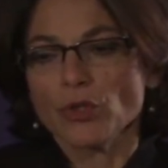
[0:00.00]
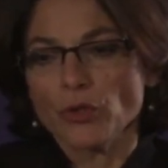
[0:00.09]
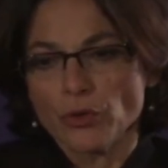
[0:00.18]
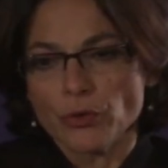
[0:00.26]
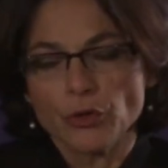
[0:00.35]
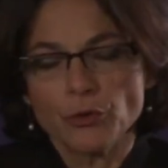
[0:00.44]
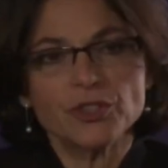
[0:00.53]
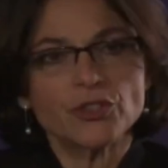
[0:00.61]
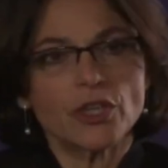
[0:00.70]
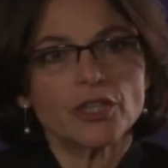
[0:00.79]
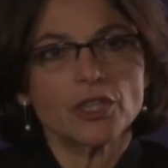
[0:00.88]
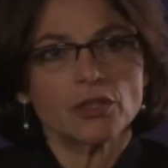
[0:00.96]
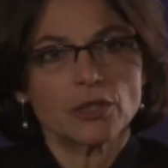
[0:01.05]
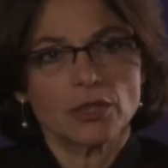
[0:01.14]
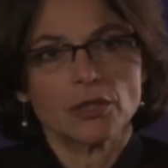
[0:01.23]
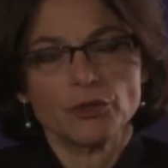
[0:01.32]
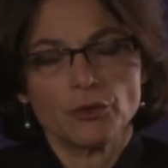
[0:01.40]
you have been talking,
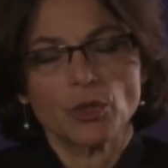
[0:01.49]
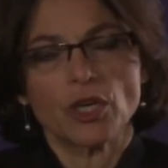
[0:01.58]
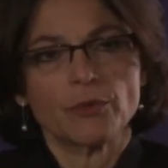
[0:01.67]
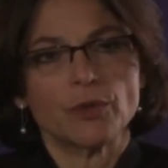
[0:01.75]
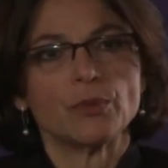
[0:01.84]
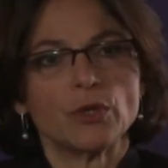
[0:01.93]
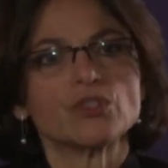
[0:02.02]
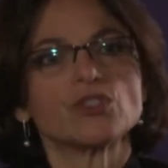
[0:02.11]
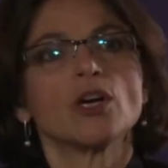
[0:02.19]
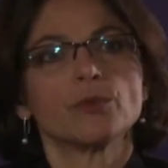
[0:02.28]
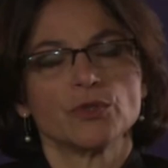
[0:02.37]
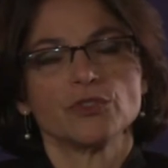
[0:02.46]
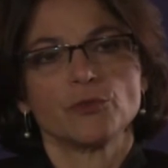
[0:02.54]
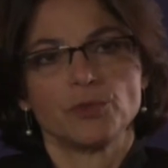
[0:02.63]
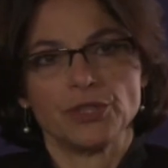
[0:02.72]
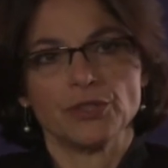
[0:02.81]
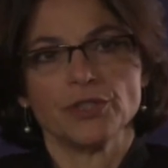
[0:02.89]
uh, you brought up the postoperative
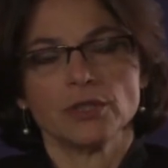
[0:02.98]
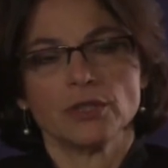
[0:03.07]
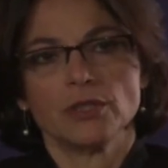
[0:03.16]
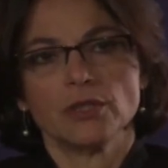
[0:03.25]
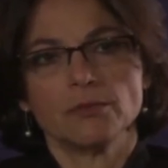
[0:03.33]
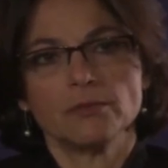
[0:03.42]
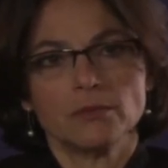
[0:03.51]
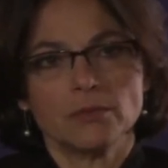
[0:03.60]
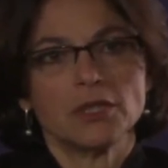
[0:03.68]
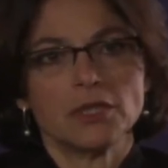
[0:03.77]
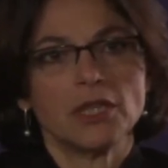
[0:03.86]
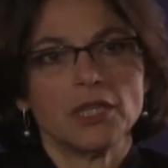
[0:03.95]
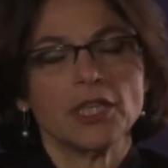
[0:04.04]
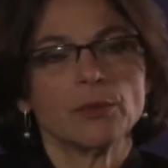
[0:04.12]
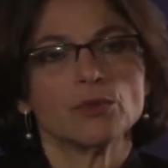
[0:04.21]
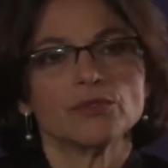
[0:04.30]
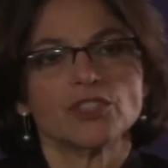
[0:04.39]
period um, a
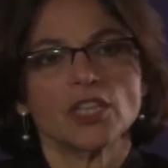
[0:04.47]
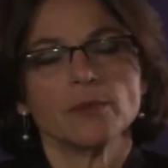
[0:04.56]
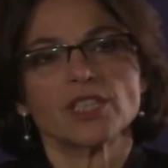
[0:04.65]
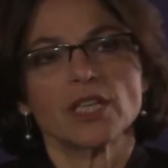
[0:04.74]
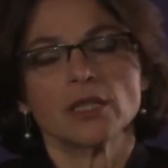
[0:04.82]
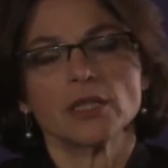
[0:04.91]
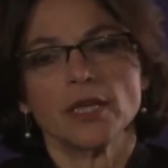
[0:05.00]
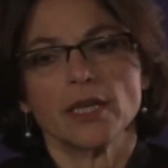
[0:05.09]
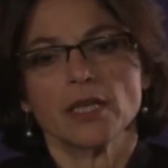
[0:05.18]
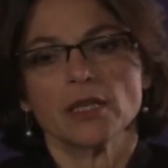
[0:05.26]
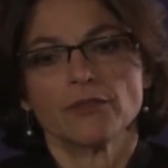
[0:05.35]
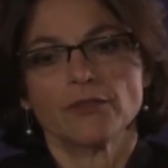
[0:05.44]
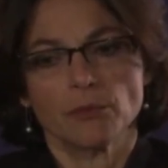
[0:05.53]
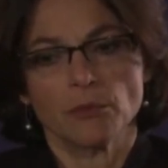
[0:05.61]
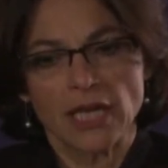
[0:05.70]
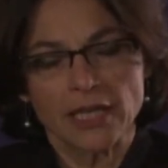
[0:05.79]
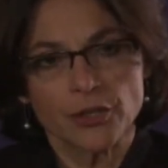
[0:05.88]
number of times, and, and
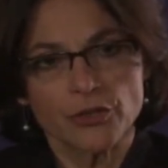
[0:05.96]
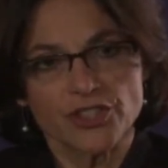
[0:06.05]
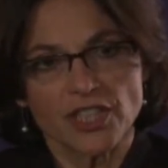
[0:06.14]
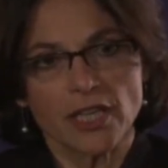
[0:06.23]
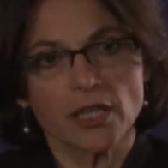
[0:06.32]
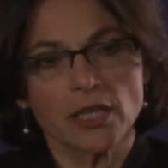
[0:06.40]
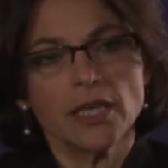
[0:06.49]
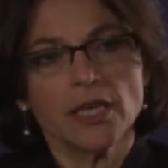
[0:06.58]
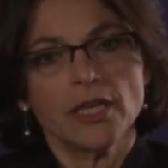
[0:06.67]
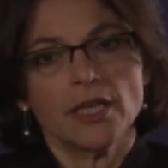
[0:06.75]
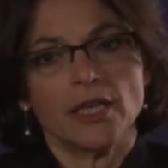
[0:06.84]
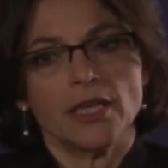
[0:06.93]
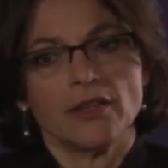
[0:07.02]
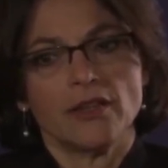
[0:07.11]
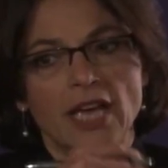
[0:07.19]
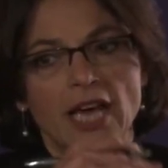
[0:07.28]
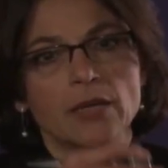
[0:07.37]
from my understanding,
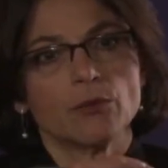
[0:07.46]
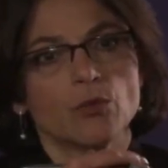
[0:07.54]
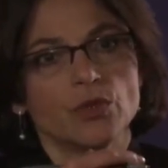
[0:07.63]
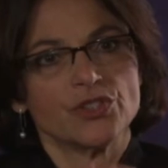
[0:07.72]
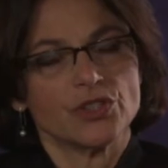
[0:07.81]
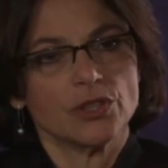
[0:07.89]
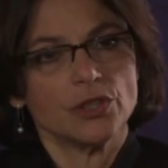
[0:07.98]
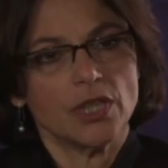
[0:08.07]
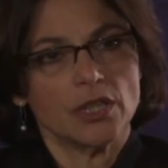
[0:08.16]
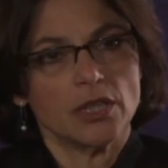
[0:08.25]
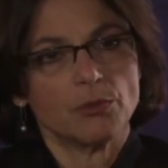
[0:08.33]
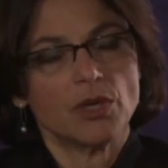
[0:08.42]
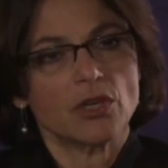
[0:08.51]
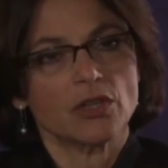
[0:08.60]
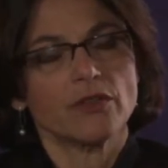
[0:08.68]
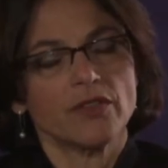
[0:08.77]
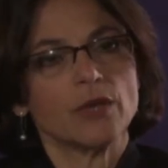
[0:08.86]
that was a uh,
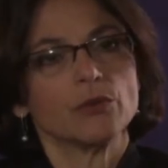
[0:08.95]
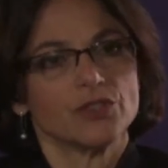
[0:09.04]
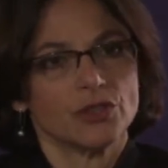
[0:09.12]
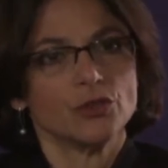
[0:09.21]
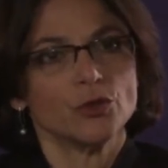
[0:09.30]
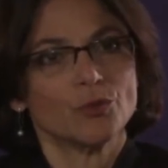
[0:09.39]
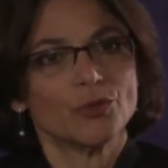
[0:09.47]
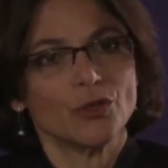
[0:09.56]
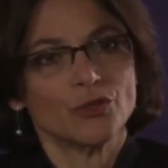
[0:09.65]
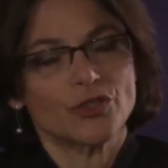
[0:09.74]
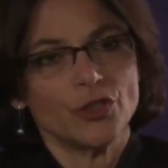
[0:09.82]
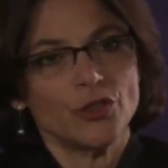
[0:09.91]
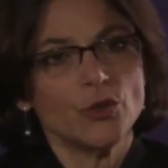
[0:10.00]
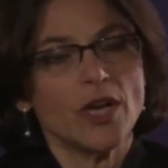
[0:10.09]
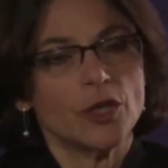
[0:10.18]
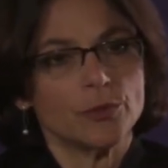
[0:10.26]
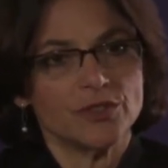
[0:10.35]
part of that was a new approach that you
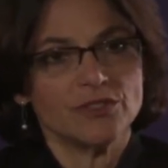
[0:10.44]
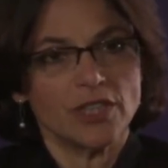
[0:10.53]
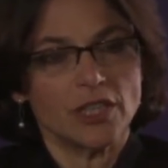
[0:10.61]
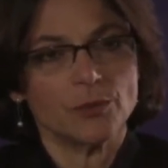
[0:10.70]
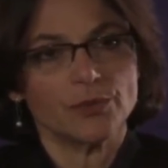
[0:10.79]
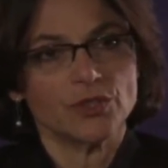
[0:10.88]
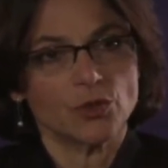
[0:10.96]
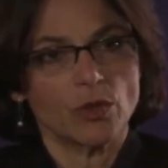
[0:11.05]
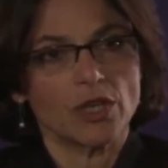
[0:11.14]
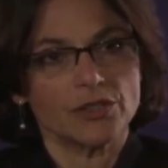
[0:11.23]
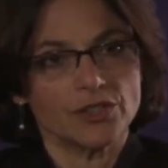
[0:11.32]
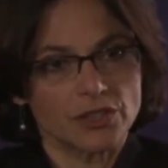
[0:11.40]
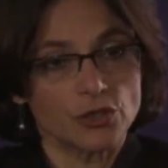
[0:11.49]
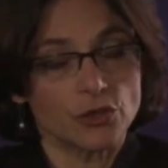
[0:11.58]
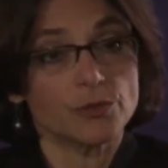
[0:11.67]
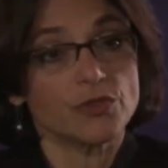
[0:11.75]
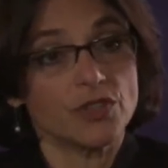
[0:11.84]
helped develop as well as in
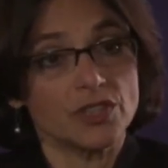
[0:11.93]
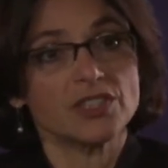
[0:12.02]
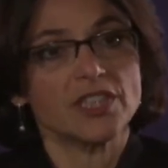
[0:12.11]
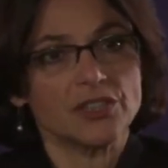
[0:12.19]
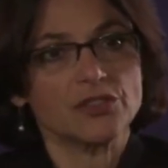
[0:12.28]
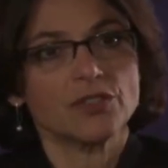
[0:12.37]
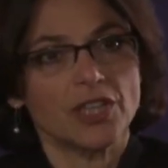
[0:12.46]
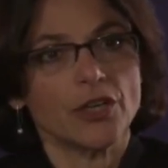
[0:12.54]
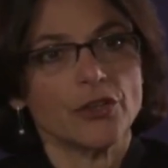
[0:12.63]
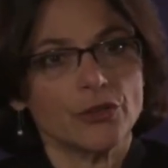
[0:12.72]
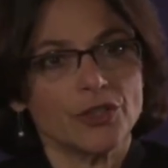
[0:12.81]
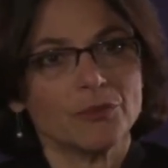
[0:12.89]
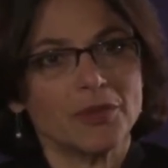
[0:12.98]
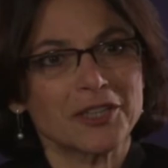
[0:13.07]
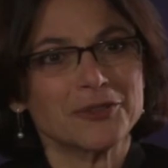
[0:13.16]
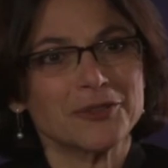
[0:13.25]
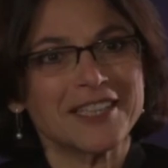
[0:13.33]
terms of the intensive care unit am
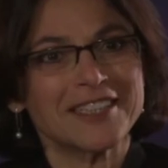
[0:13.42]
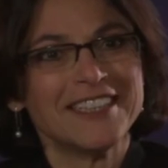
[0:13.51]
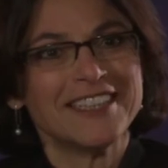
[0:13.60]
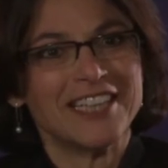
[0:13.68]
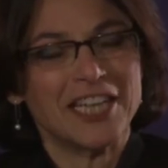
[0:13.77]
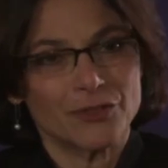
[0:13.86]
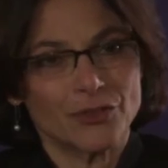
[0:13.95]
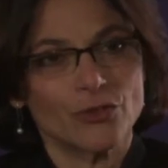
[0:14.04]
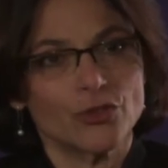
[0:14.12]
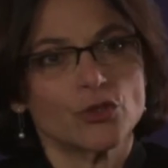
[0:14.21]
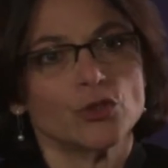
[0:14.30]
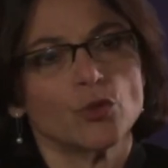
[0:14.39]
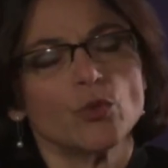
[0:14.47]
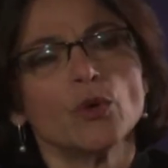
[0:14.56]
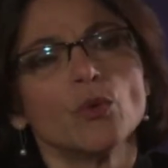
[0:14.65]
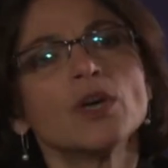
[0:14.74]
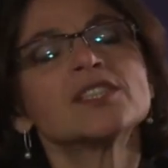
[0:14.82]
i correct after the surgery
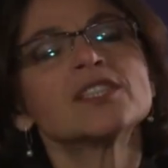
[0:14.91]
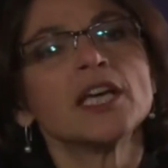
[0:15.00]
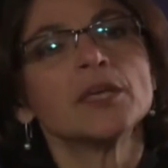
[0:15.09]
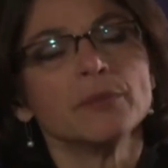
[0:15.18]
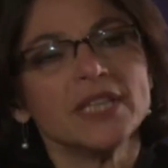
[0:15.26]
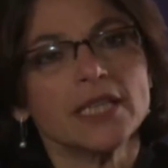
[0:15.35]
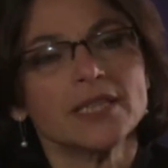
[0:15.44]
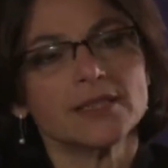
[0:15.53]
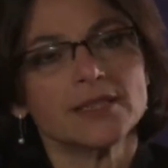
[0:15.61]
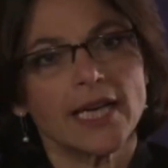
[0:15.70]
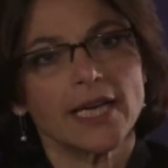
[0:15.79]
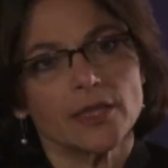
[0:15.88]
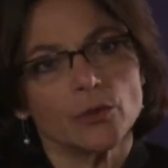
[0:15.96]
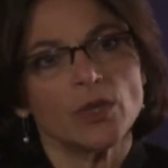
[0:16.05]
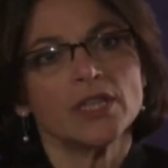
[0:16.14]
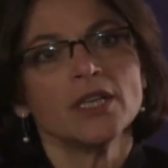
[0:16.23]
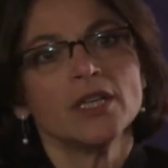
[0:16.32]
what, what does that mean exactly
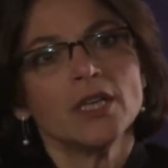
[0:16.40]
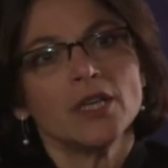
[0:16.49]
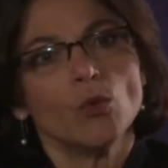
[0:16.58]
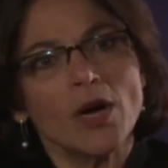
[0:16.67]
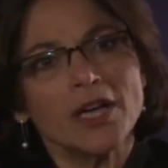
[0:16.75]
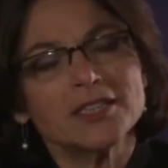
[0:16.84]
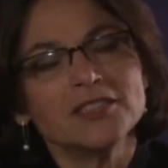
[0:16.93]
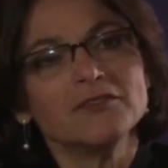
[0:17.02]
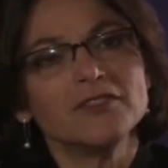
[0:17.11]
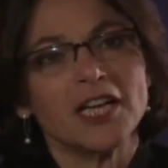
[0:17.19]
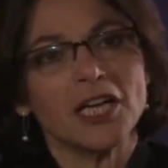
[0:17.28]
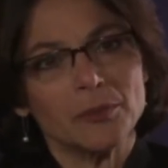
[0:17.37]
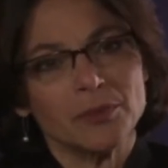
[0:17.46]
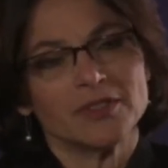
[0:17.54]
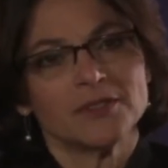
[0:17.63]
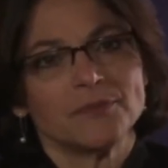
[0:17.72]
what what developed